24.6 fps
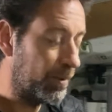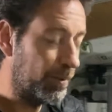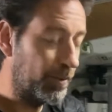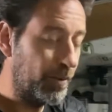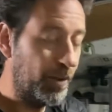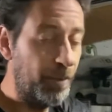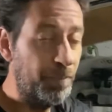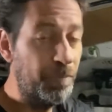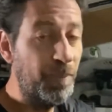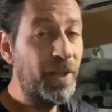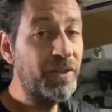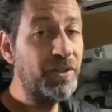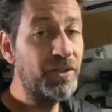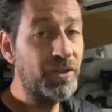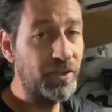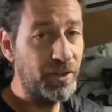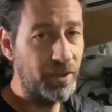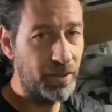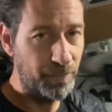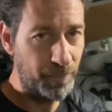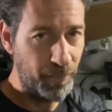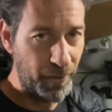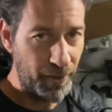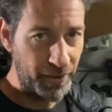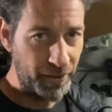
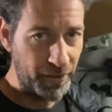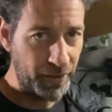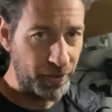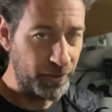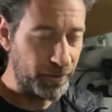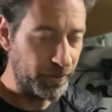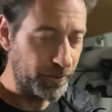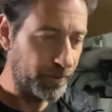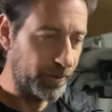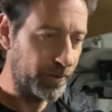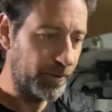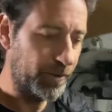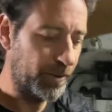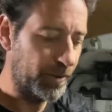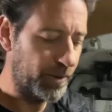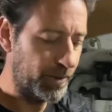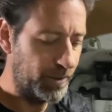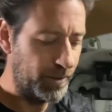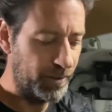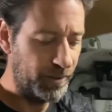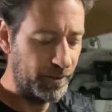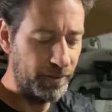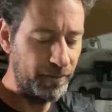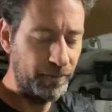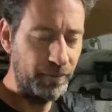immensely better,
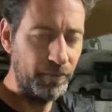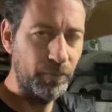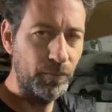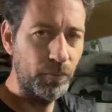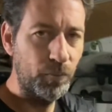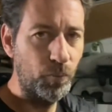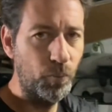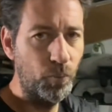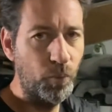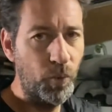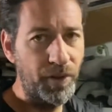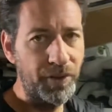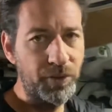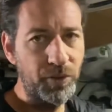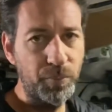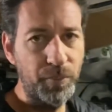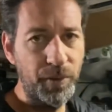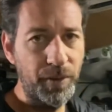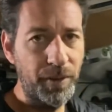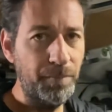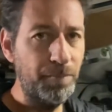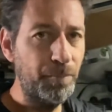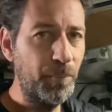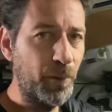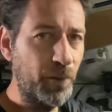uh, once
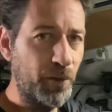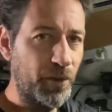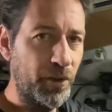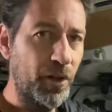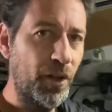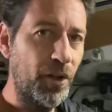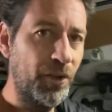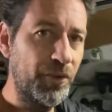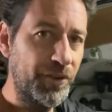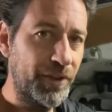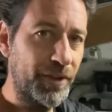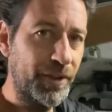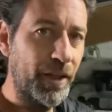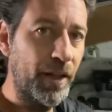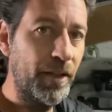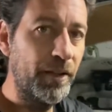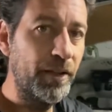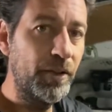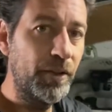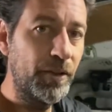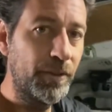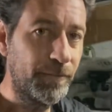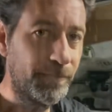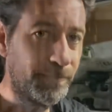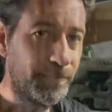we put it all together.